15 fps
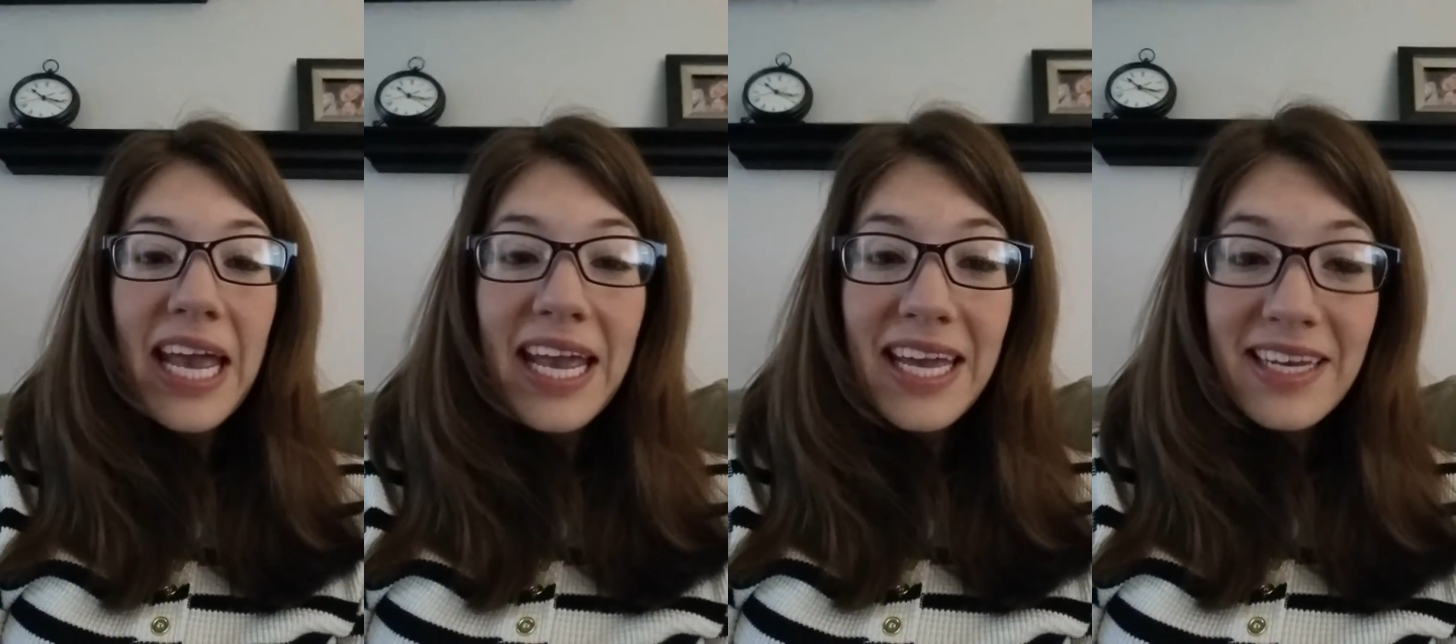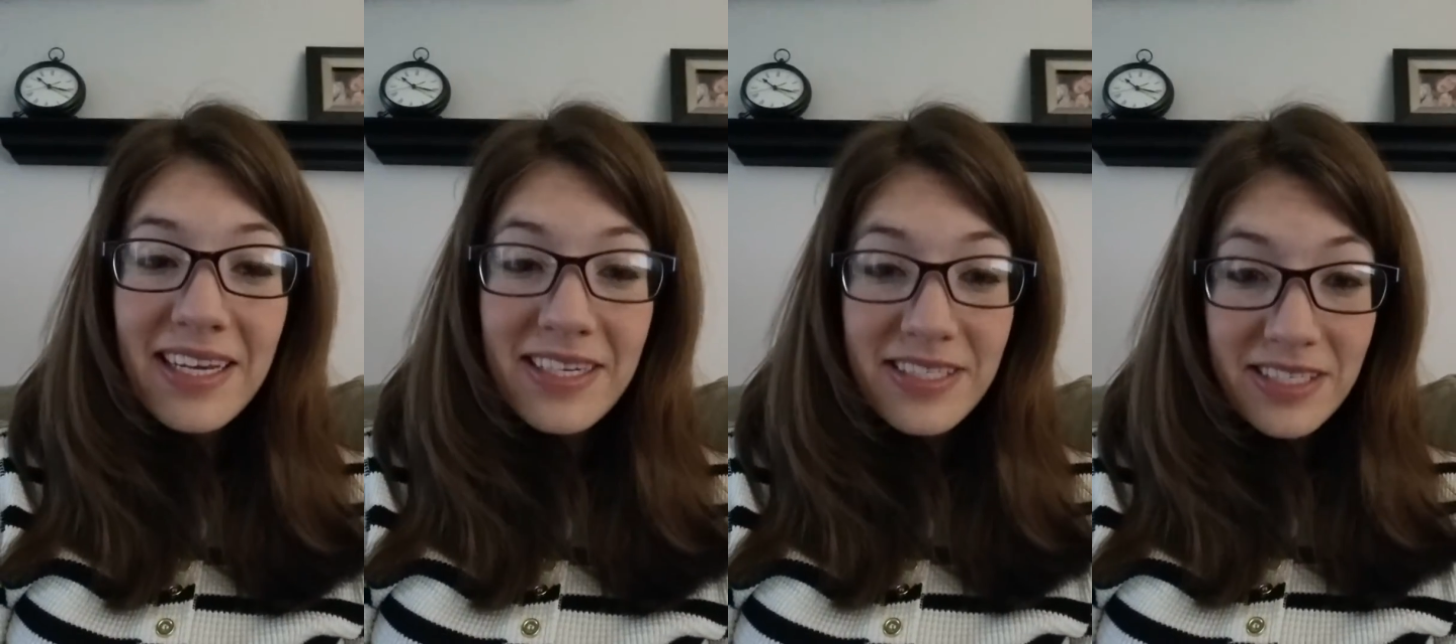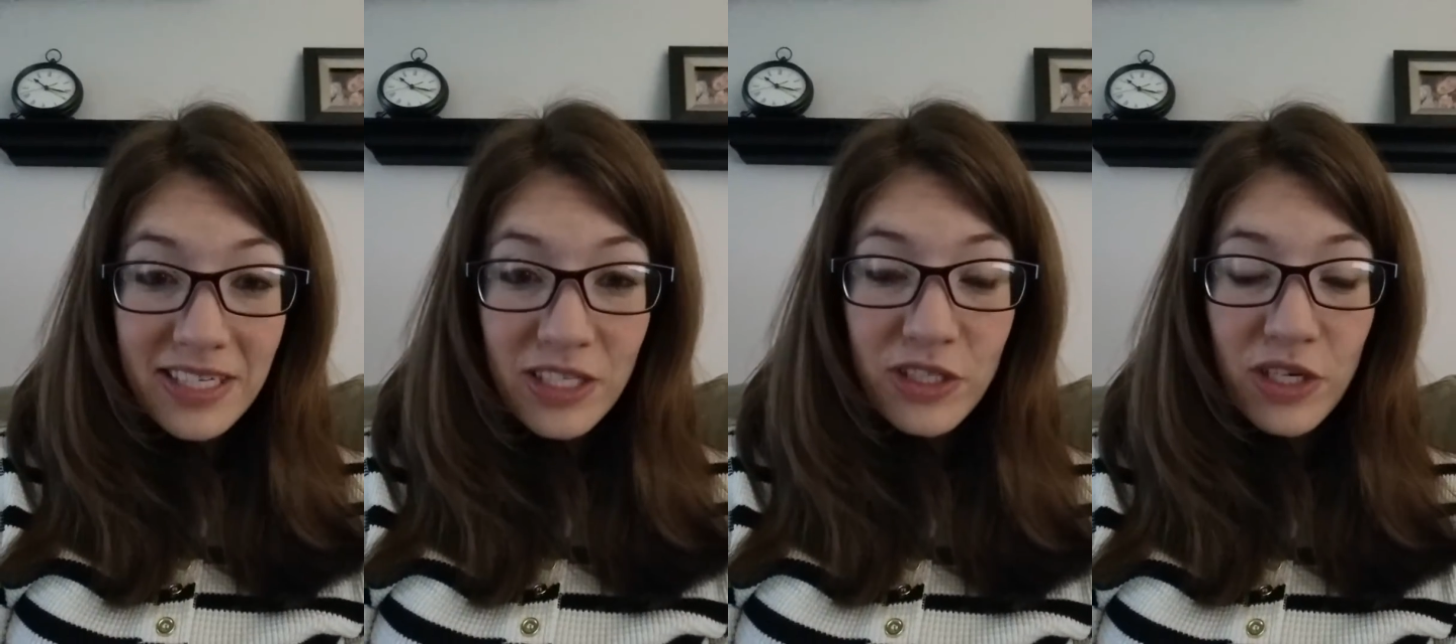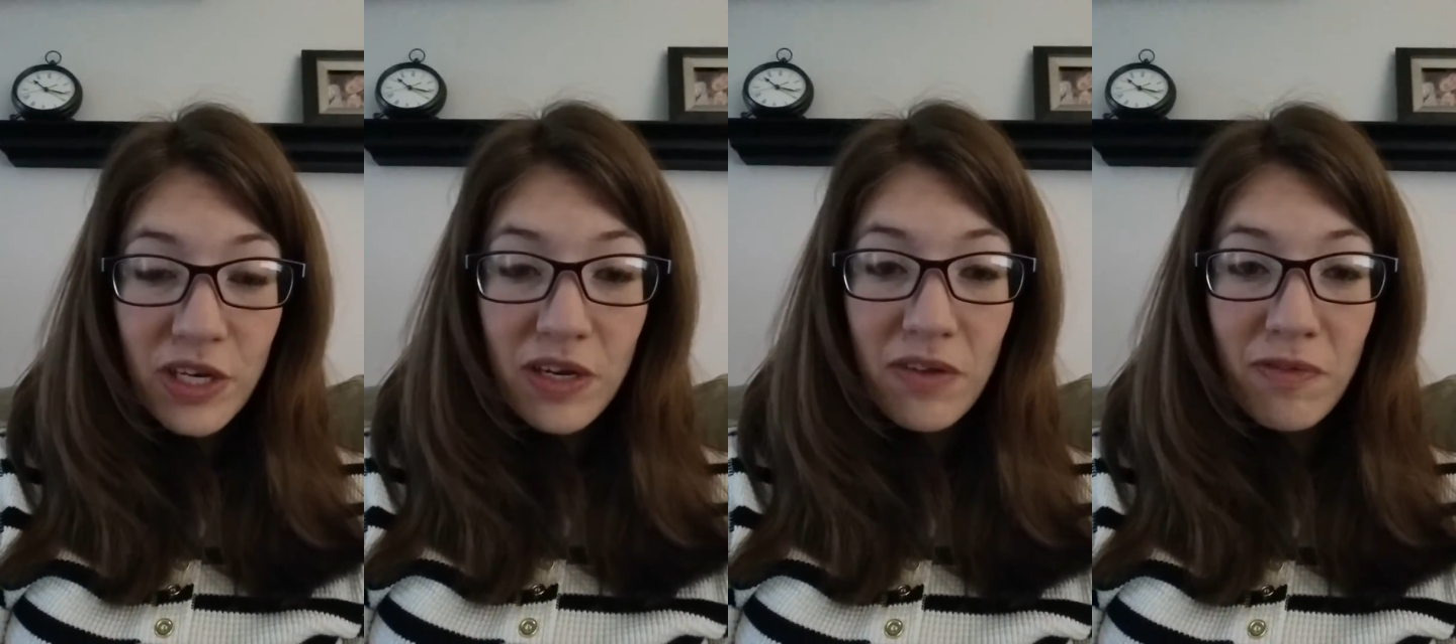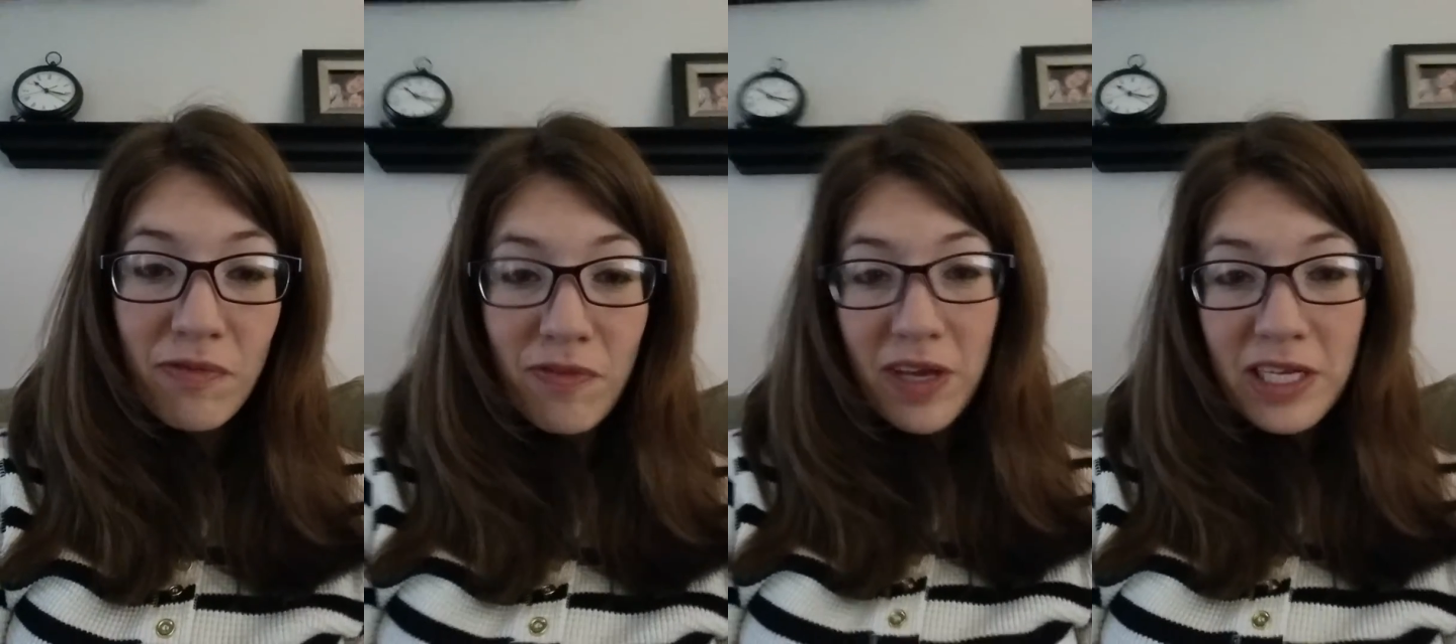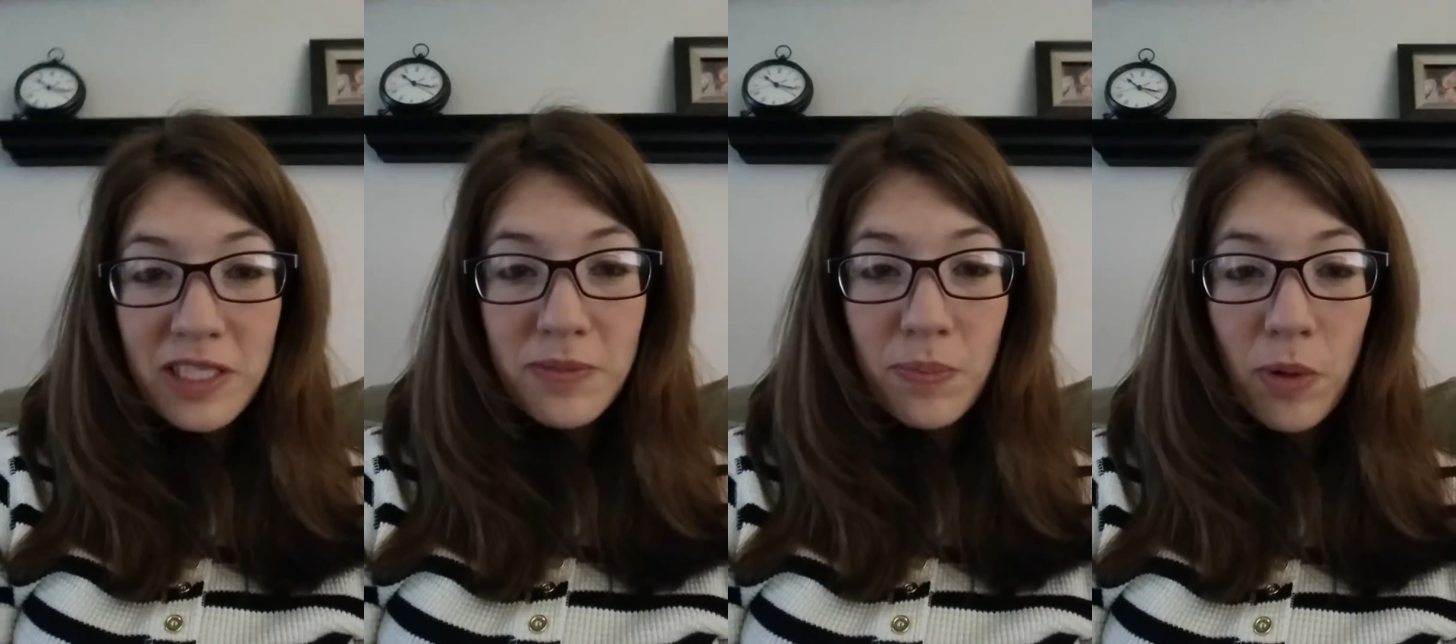In addition,
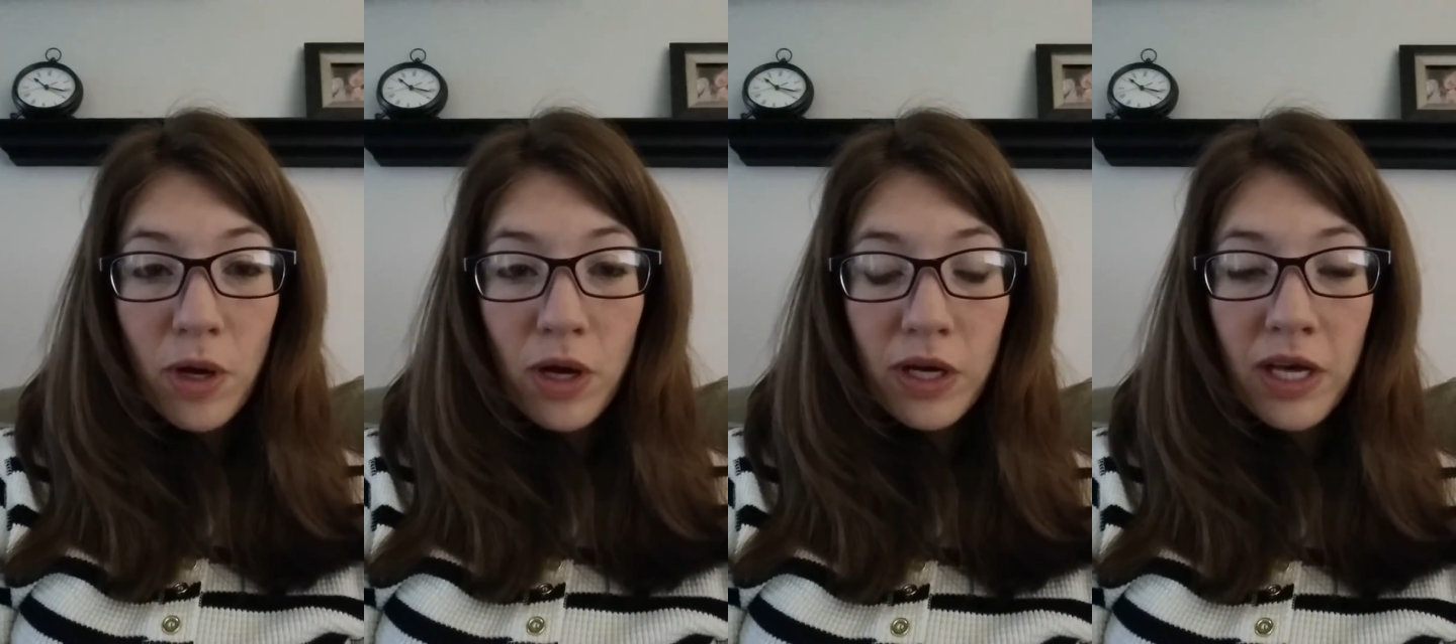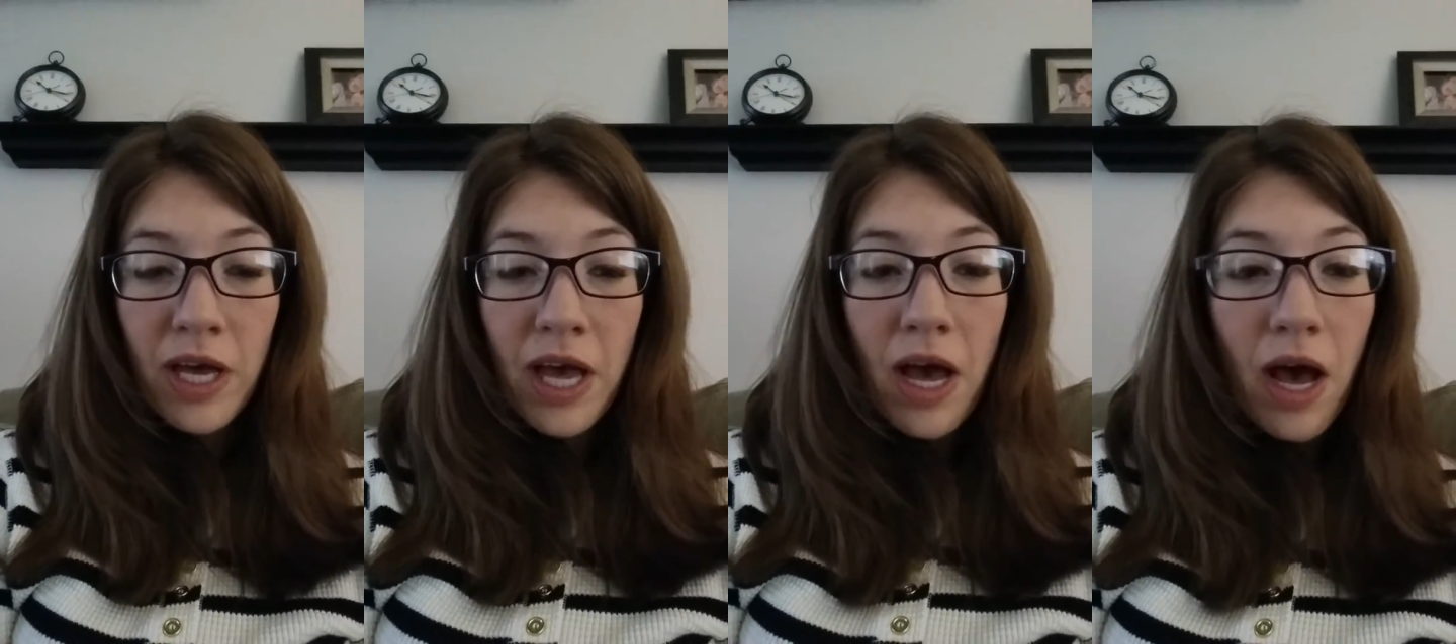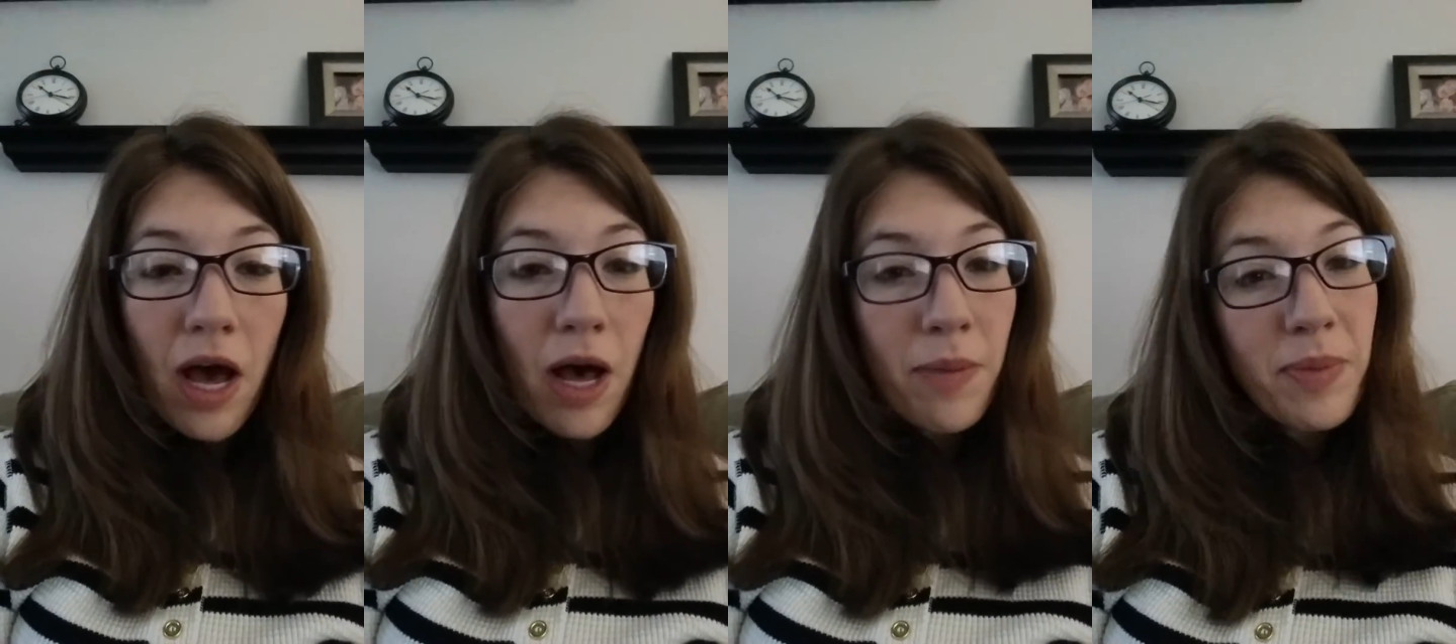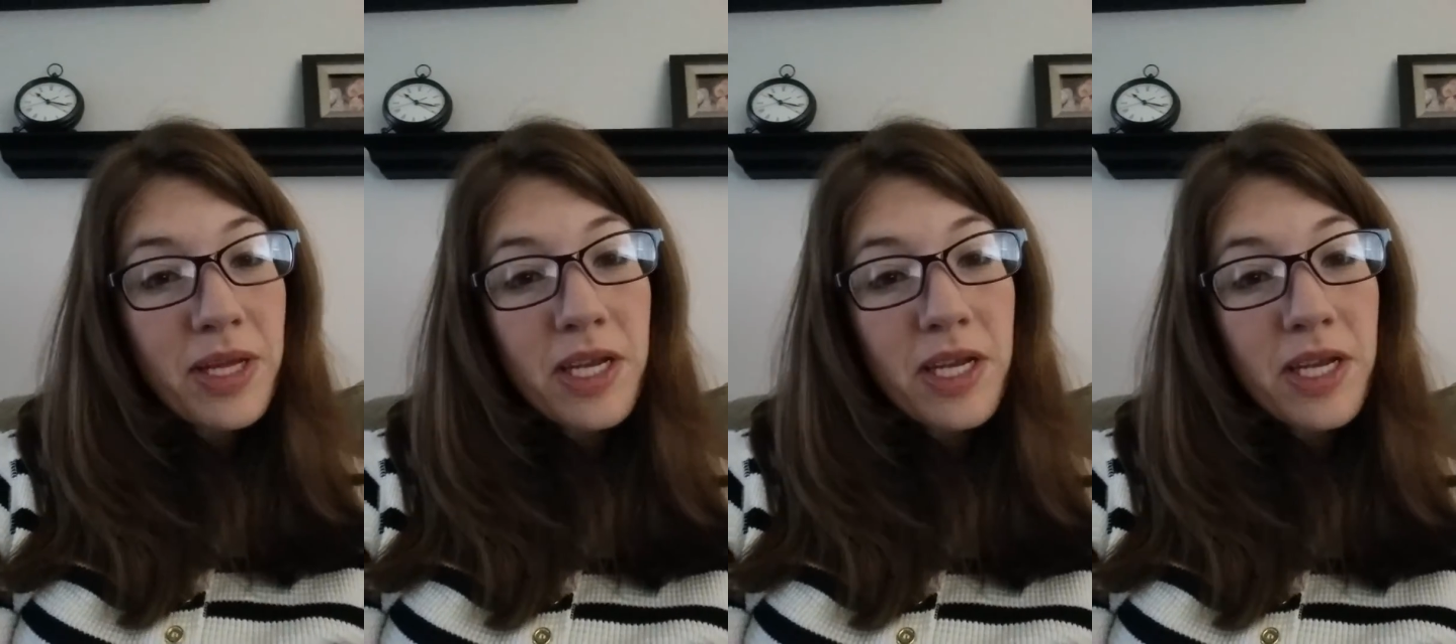Facebook um,